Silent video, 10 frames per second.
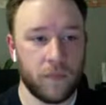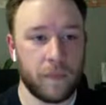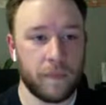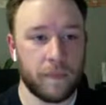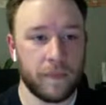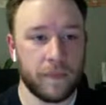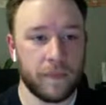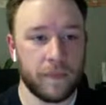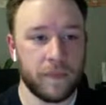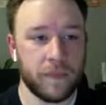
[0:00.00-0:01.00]

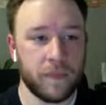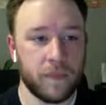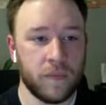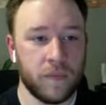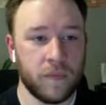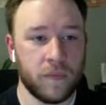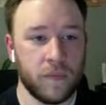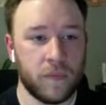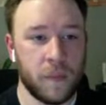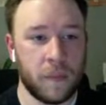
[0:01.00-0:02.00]

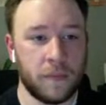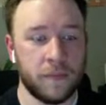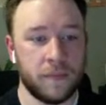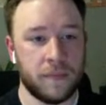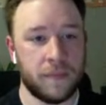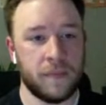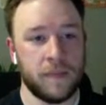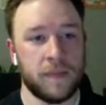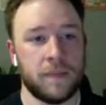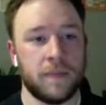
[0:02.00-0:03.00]

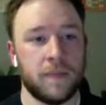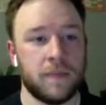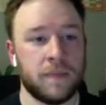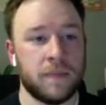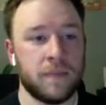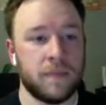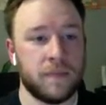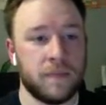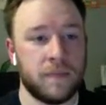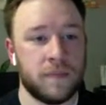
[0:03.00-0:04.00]

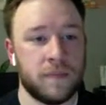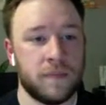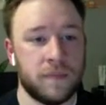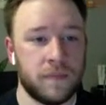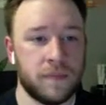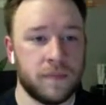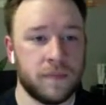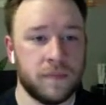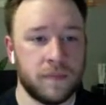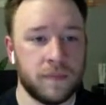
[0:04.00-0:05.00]

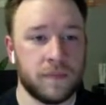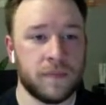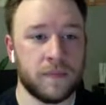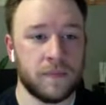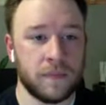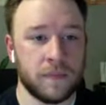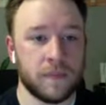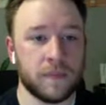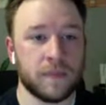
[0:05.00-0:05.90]
This person isn't speaking.